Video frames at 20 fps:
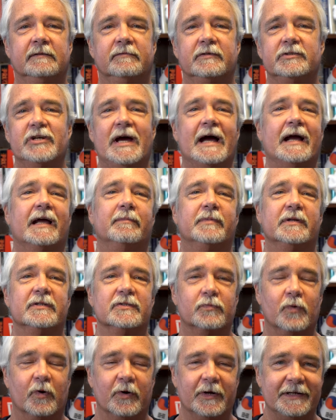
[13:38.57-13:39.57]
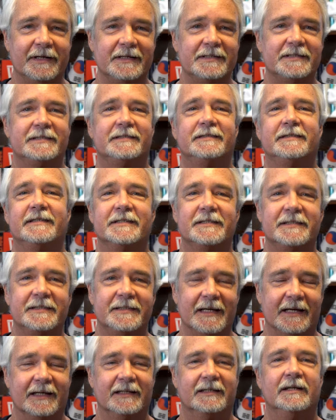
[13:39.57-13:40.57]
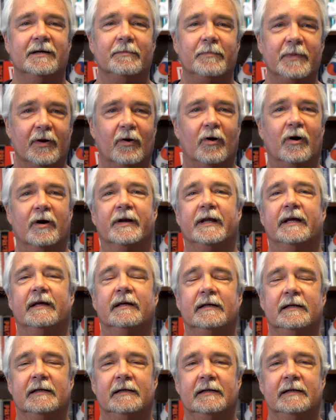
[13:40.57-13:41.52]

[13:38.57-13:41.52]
The Jacobins were a distinct minority.